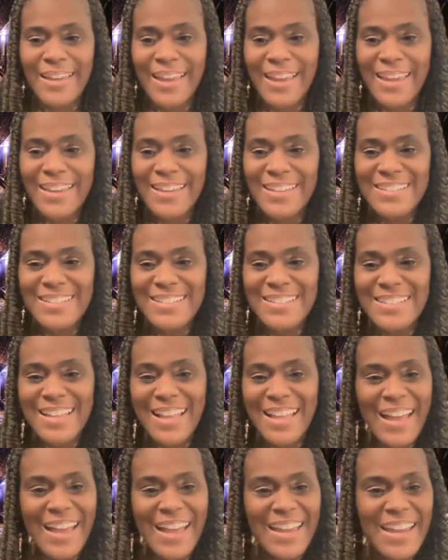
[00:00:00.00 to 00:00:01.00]
and
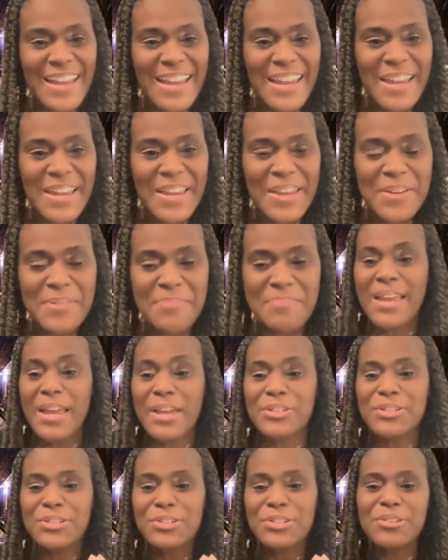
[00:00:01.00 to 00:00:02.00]
I am
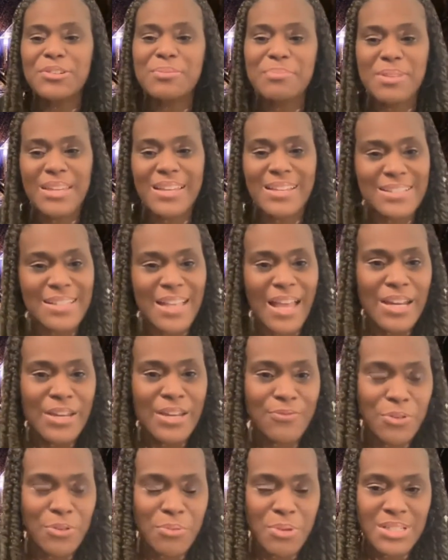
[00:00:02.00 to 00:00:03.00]
extremely
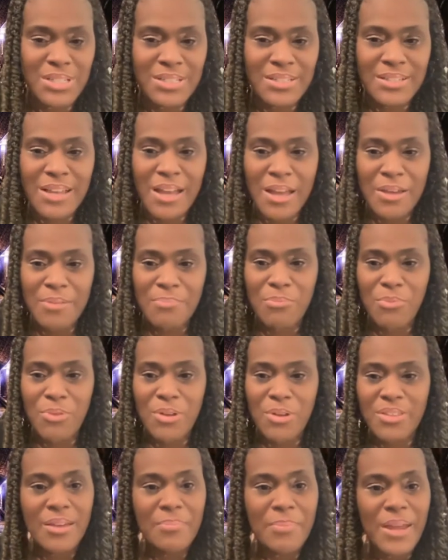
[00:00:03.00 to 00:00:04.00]
excited for what's to come
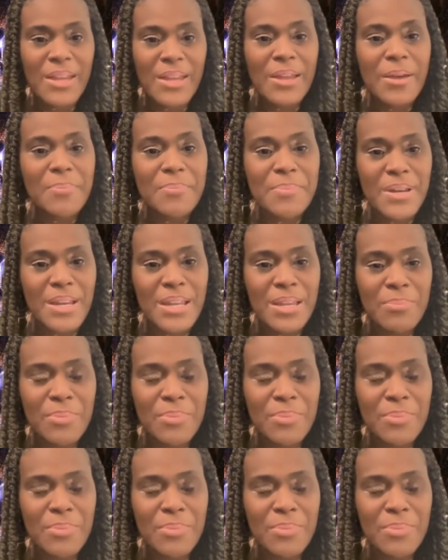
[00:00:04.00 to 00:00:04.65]
with my company,